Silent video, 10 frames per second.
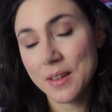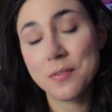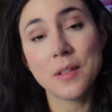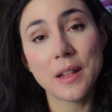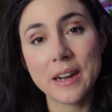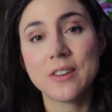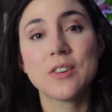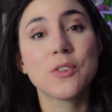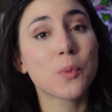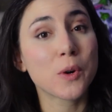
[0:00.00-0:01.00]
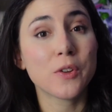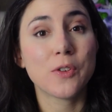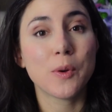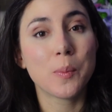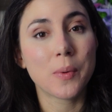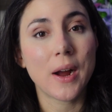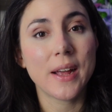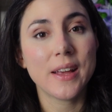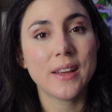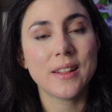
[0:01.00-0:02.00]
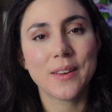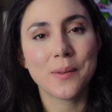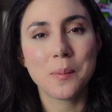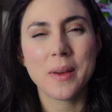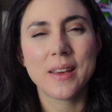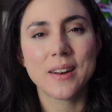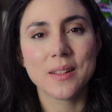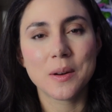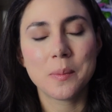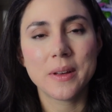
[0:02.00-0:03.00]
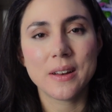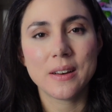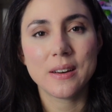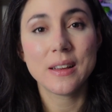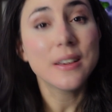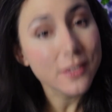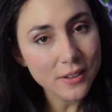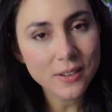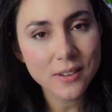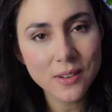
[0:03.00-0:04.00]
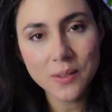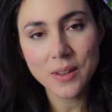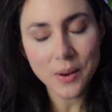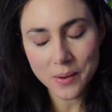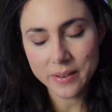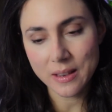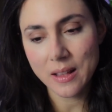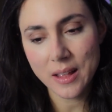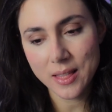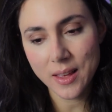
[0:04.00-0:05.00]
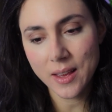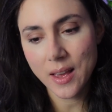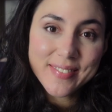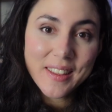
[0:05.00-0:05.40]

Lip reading: If the lanterns weren't so bright, it would make it a little bit easier to do the OSL, I think.